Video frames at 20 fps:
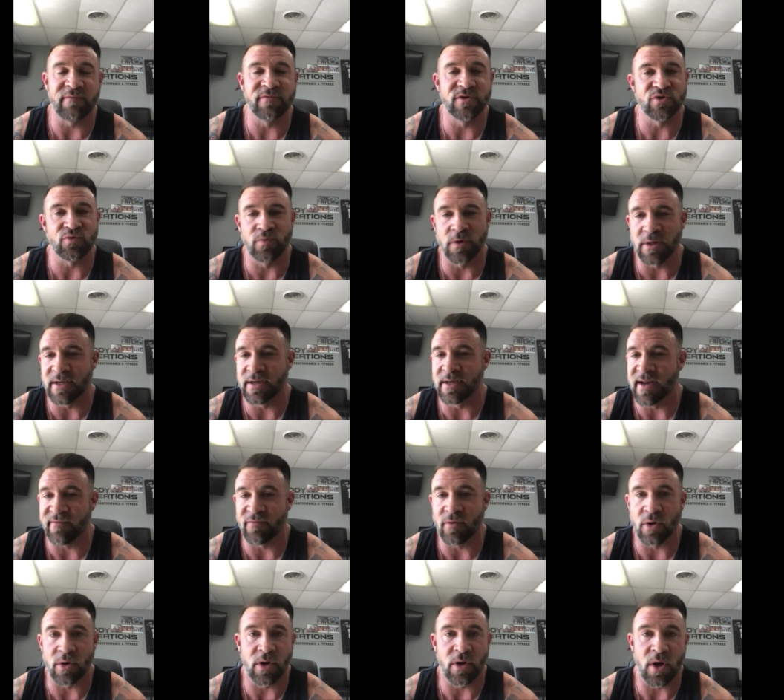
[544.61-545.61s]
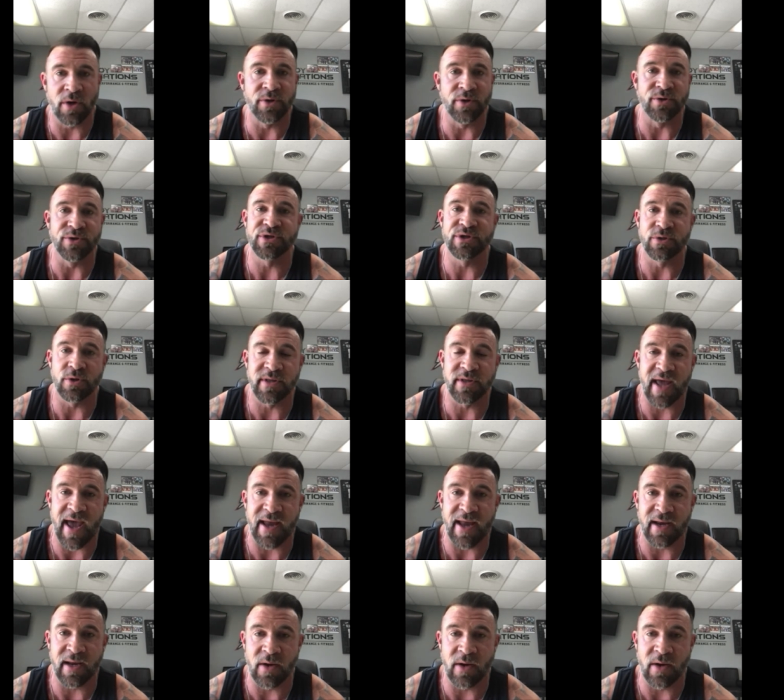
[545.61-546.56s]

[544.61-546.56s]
just really never understood that.